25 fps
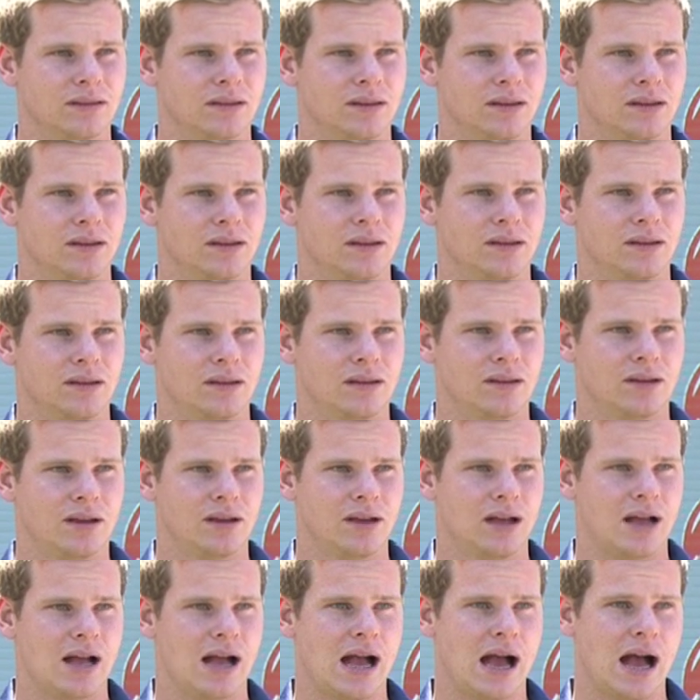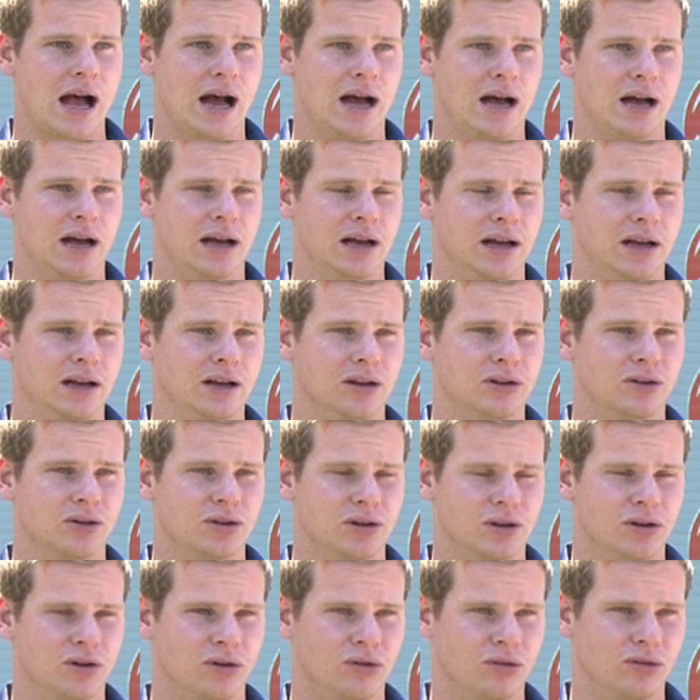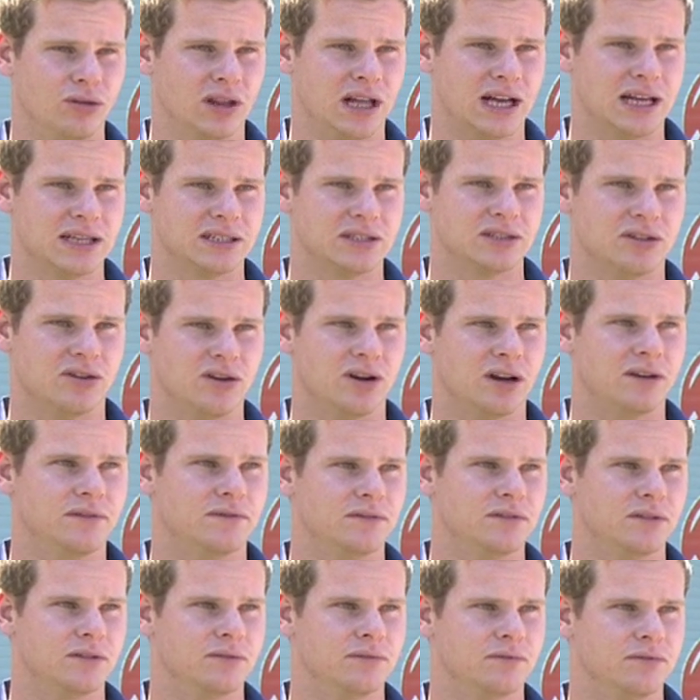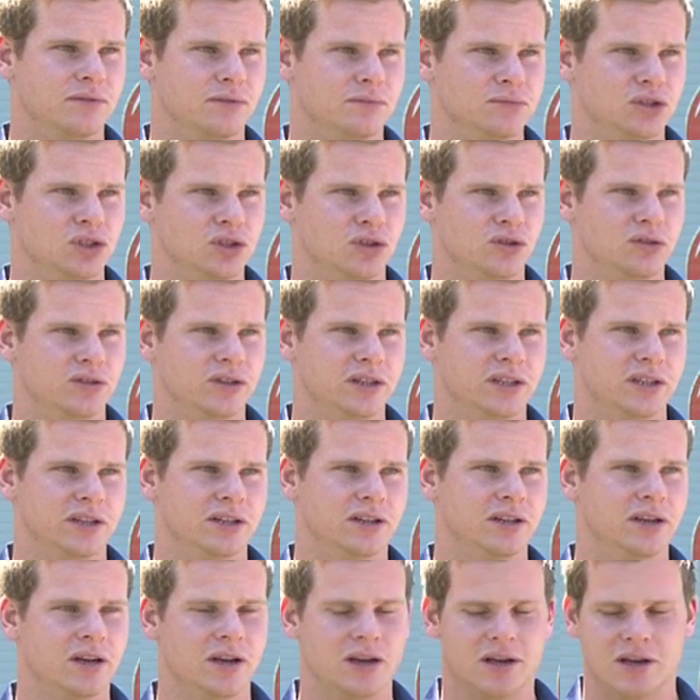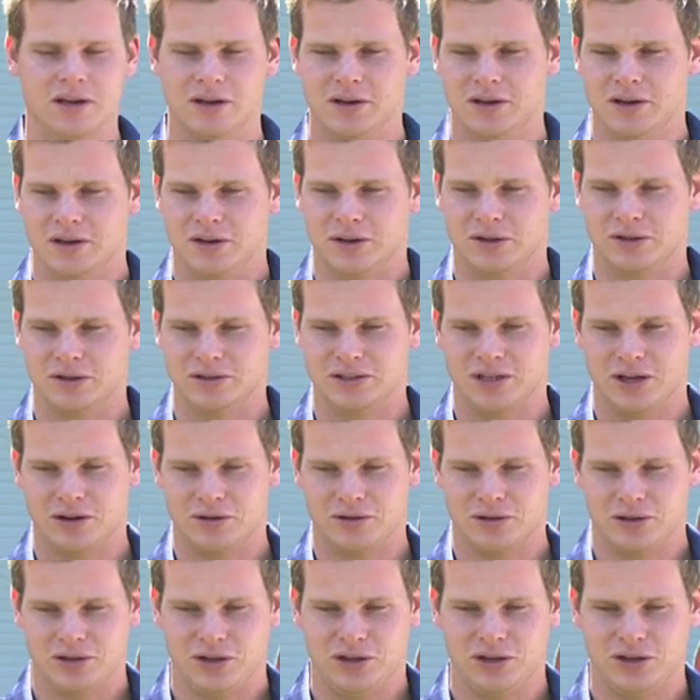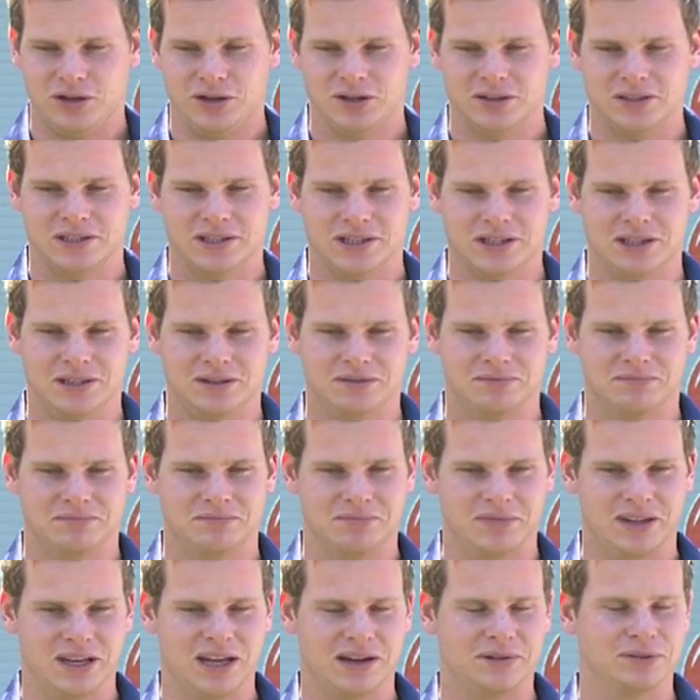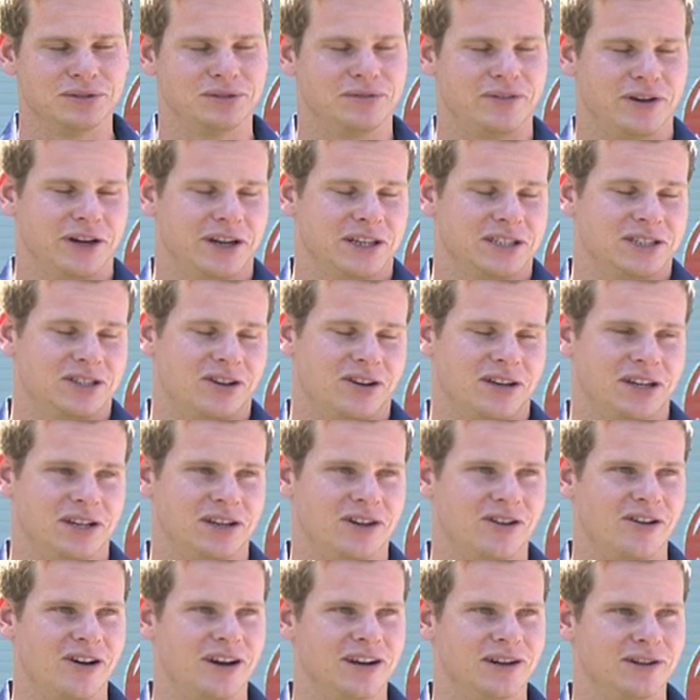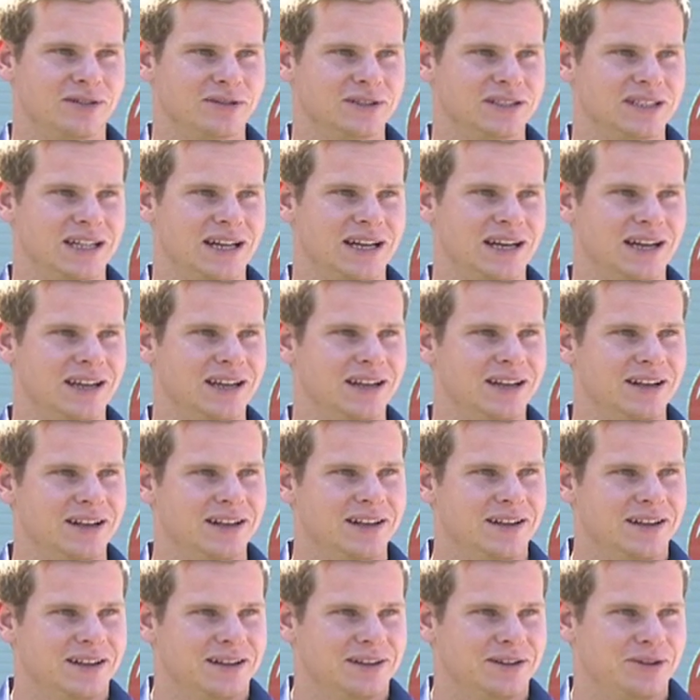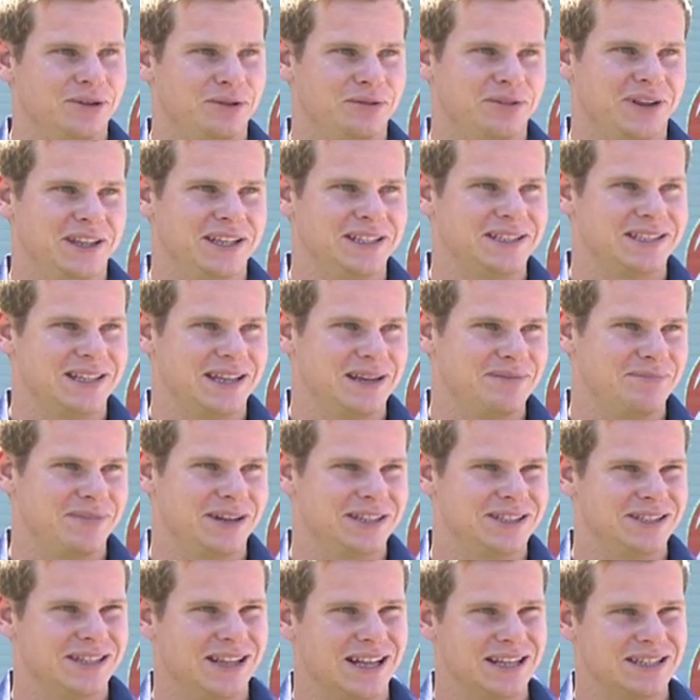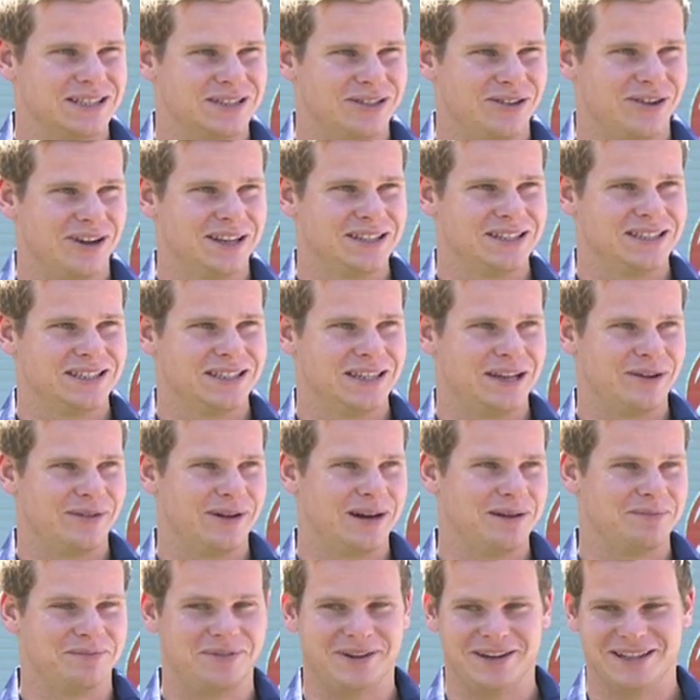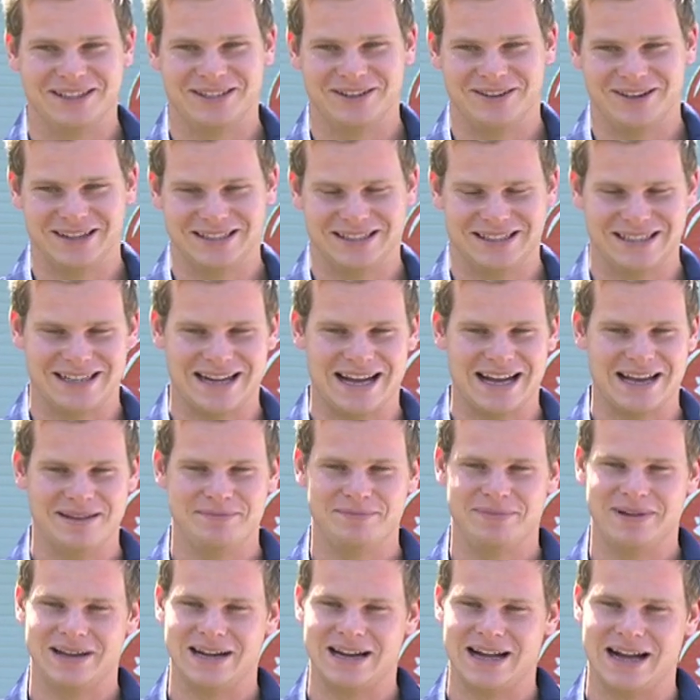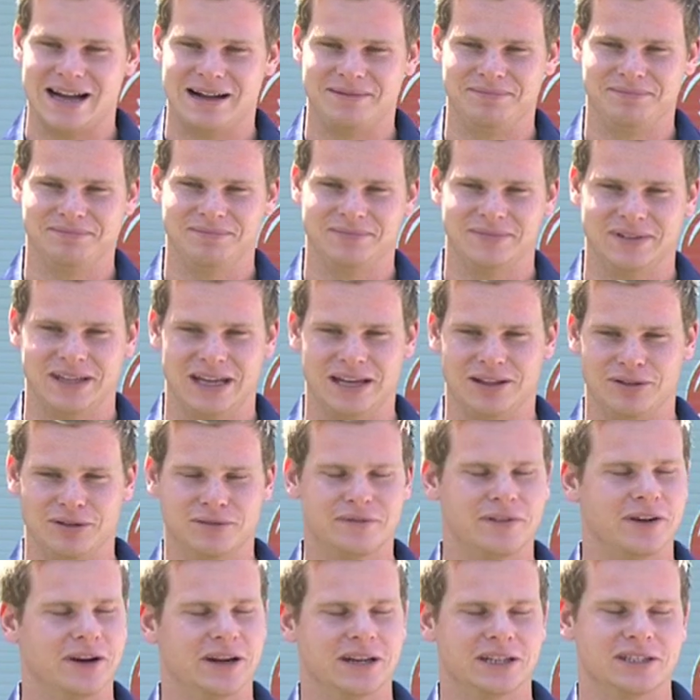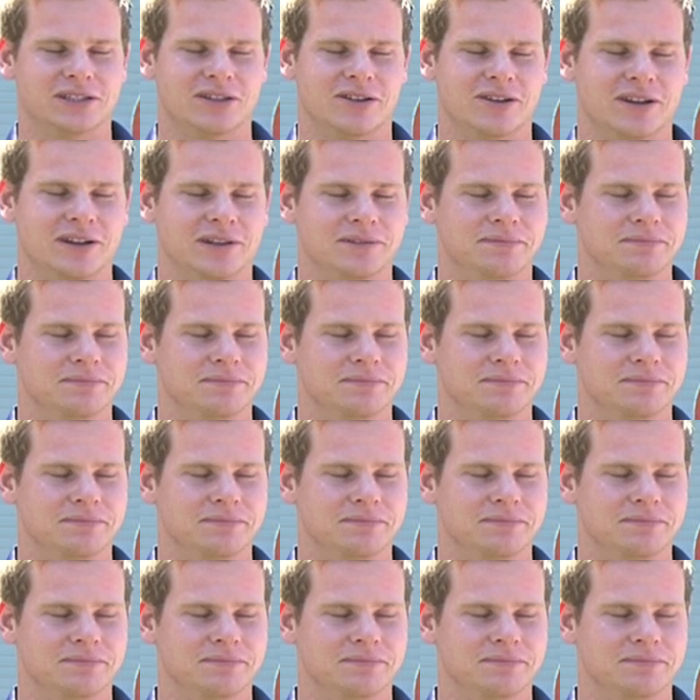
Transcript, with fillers: this morning? Uh, got a call last night from, from John and got told of the news and yeah it was a very exciting night I was uh, couldn't really sleep much last night so I'm pretty tired today but um, yeah look very excited